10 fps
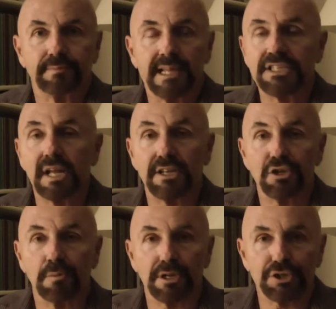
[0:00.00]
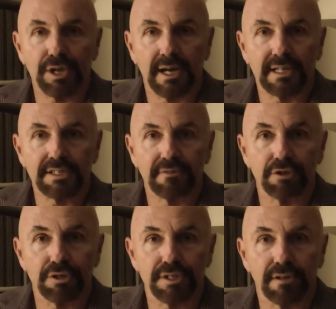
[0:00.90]
It's not too much to ask of
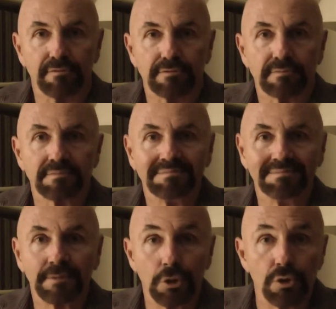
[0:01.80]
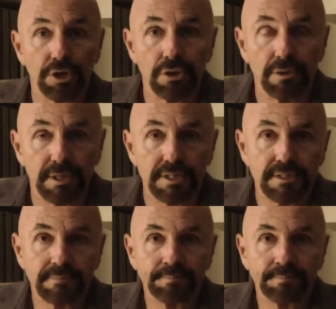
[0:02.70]
yourself. You can do this.